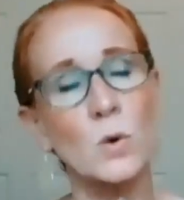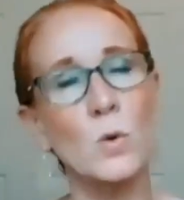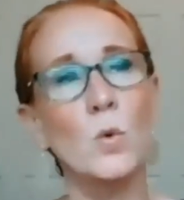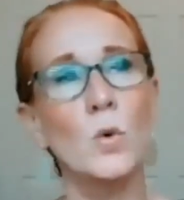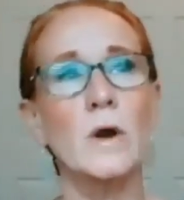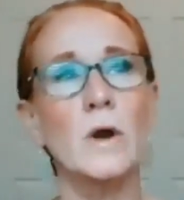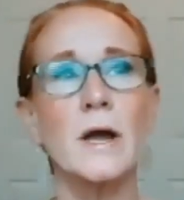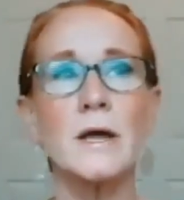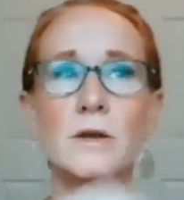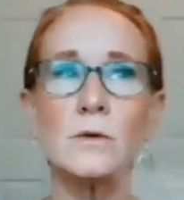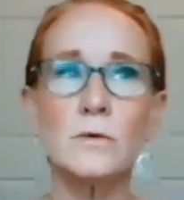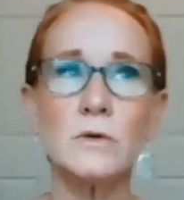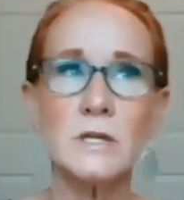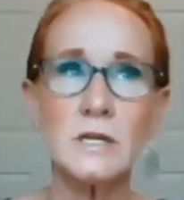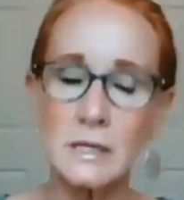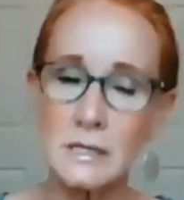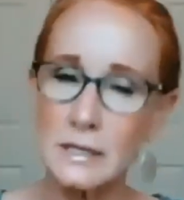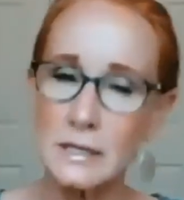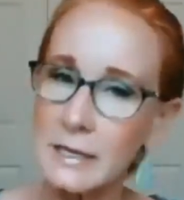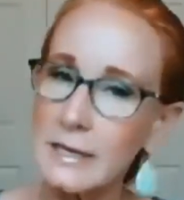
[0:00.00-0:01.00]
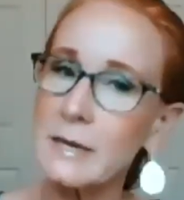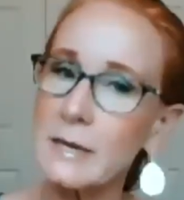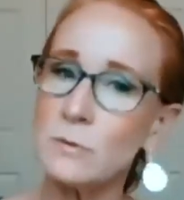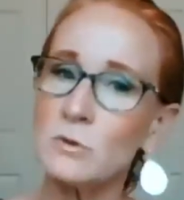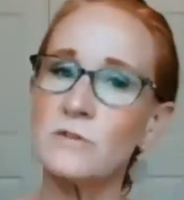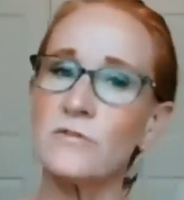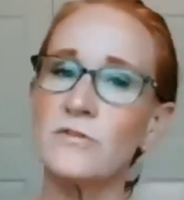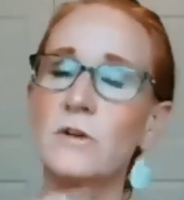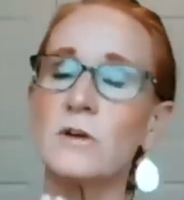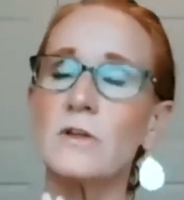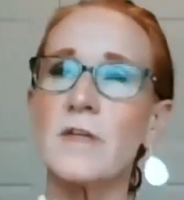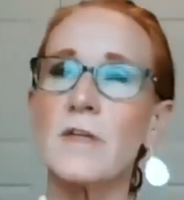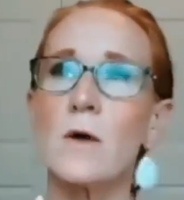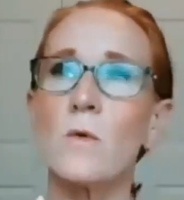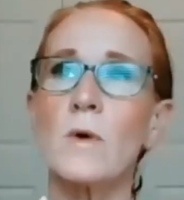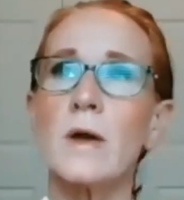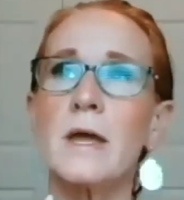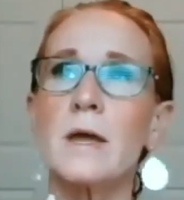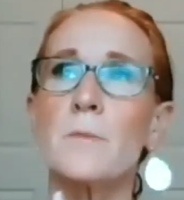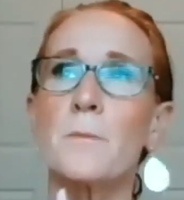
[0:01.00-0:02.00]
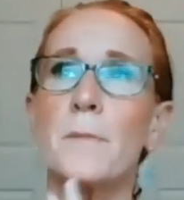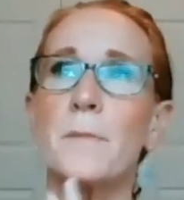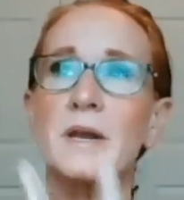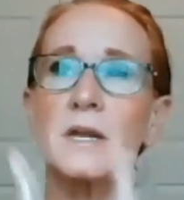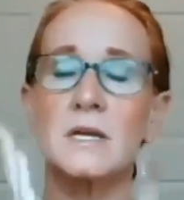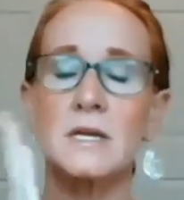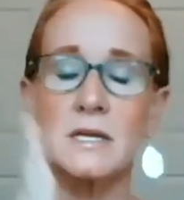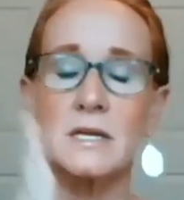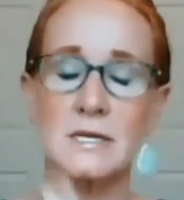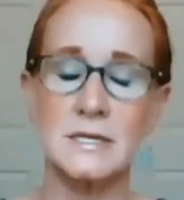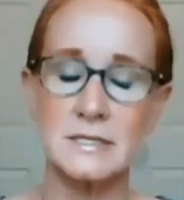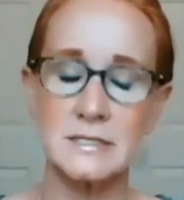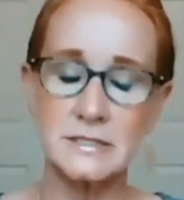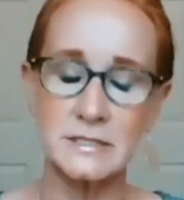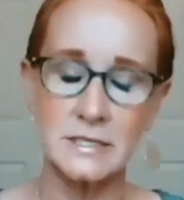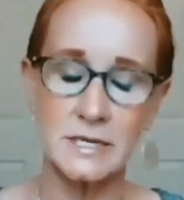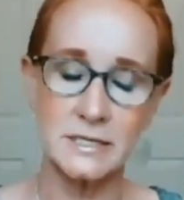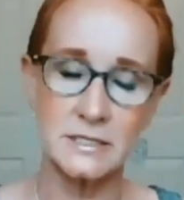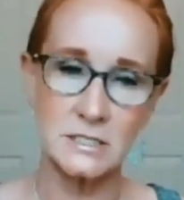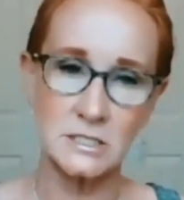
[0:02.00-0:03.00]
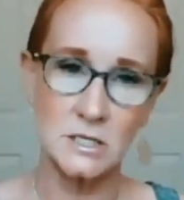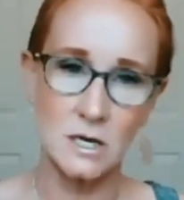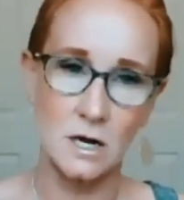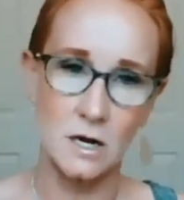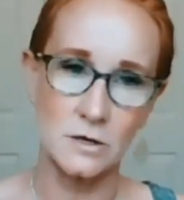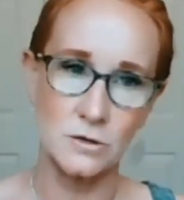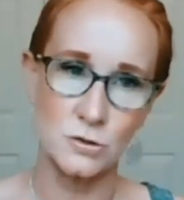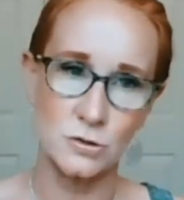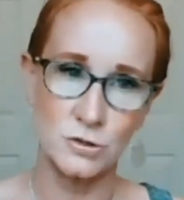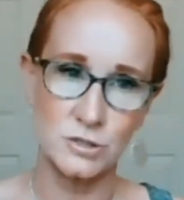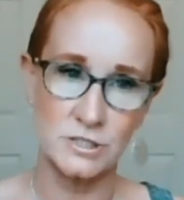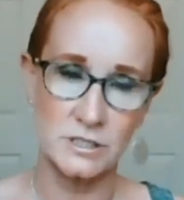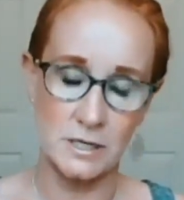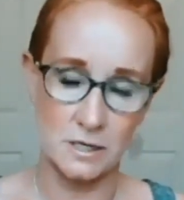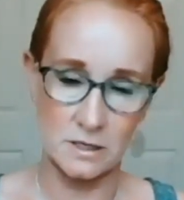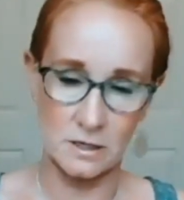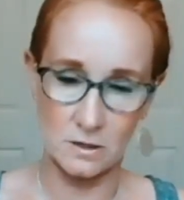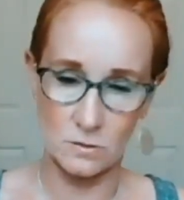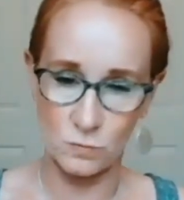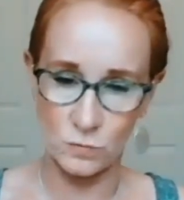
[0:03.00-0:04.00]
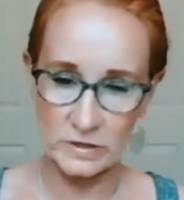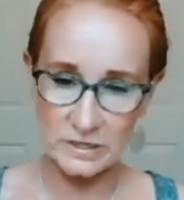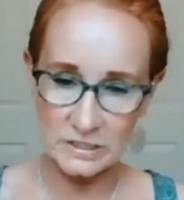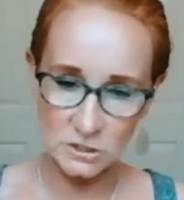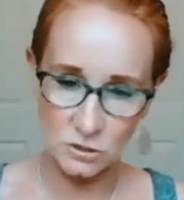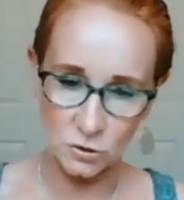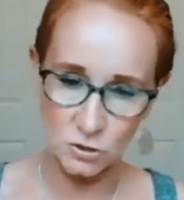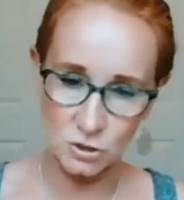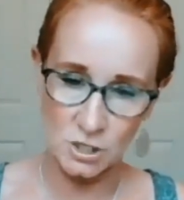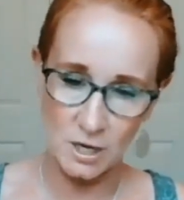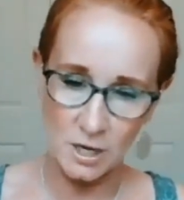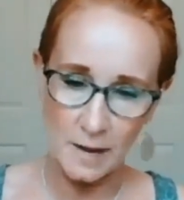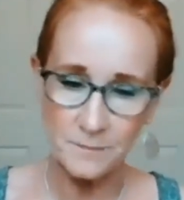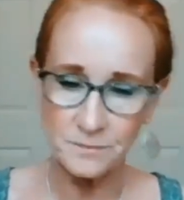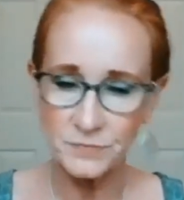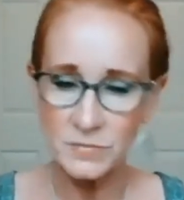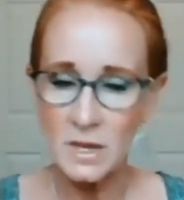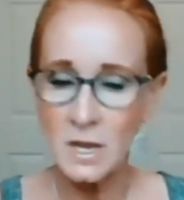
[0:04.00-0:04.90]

or I don't need a label to feel that way, but it is nice to understand and research it,